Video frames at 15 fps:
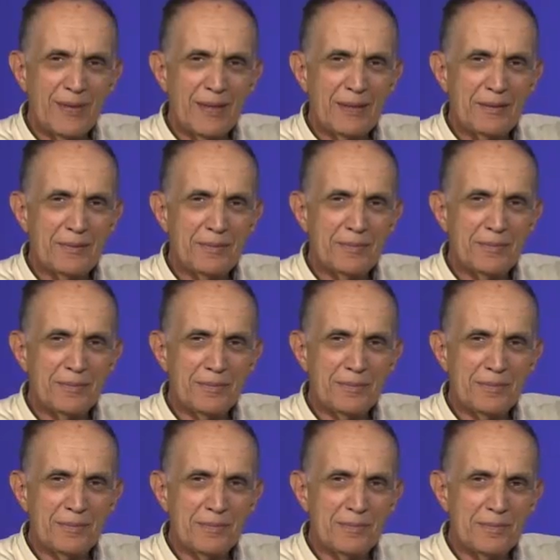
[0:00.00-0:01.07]

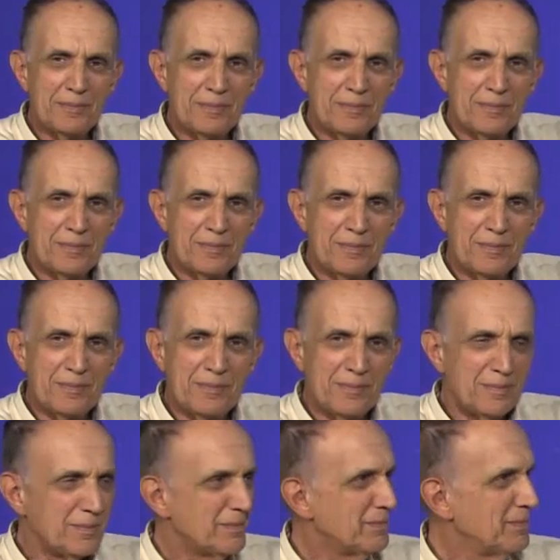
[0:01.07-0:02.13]

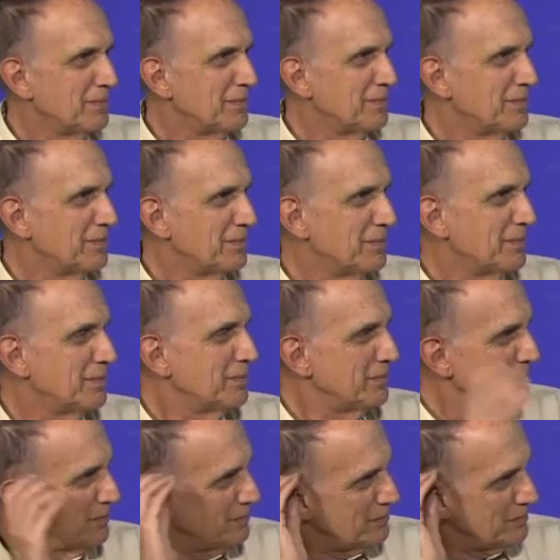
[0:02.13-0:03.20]

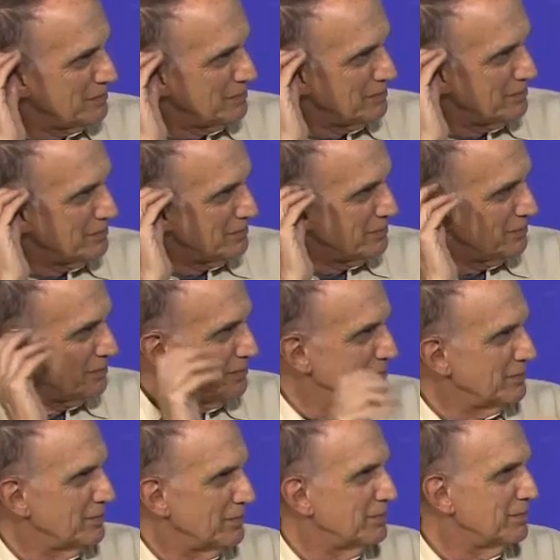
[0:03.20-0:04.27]

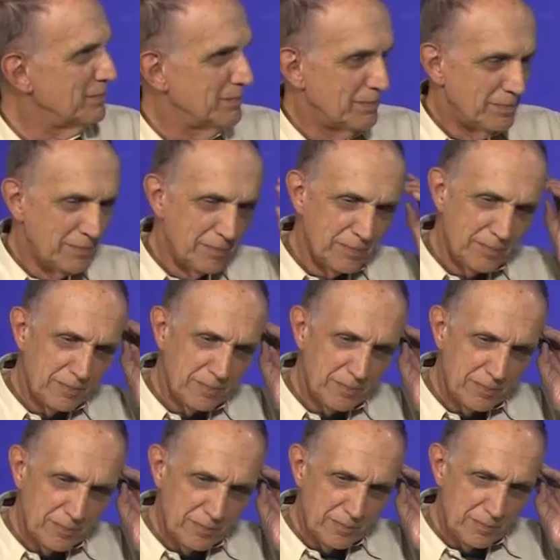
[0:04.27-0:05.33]

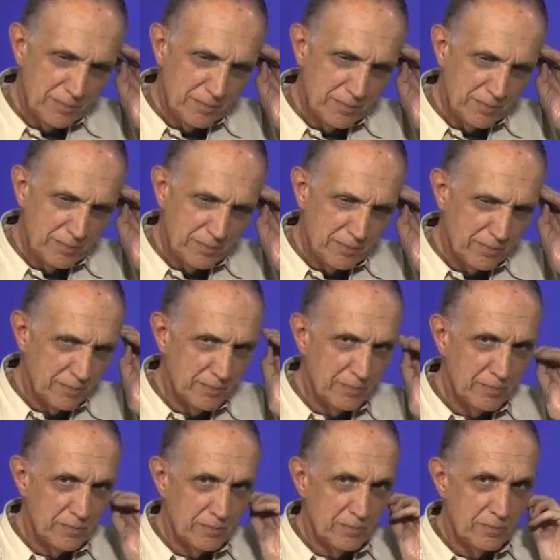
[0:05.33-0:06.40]

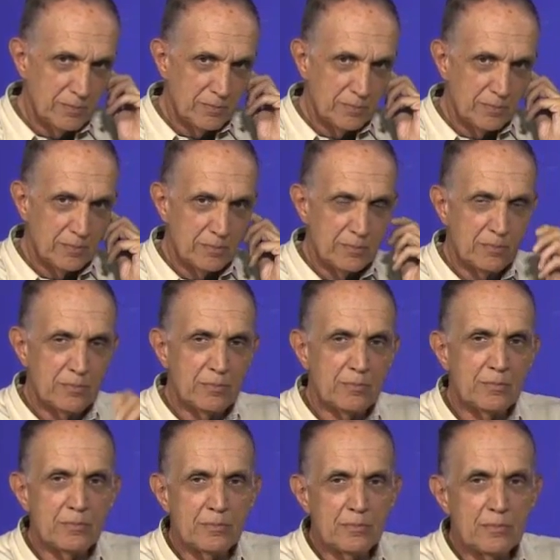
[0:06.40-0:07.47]

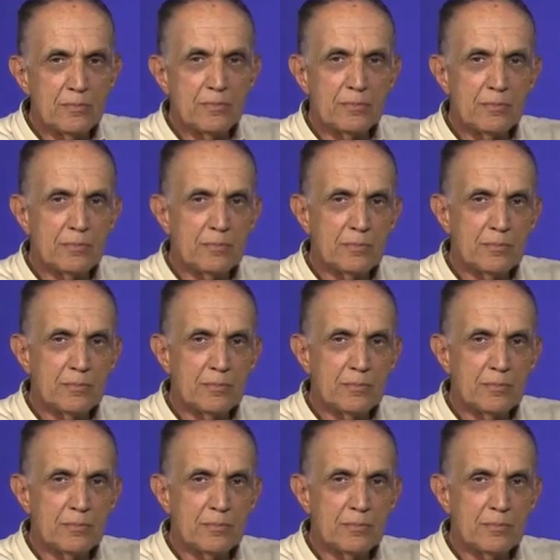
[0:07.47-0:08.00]
This person isn't speaking.